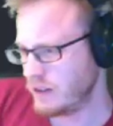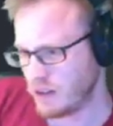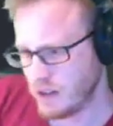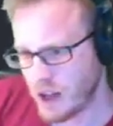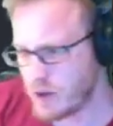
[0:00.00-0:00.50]

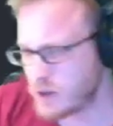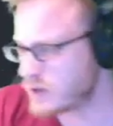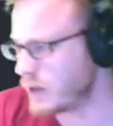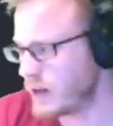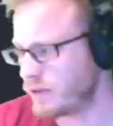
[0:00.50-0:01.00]
Loads of
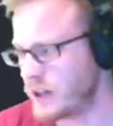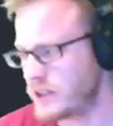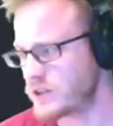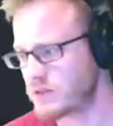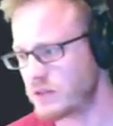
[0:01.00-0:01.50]
my
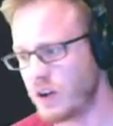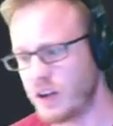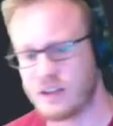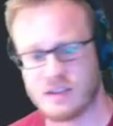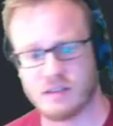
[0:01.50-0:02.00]
friends got
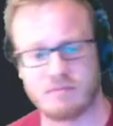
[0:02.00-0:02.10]
into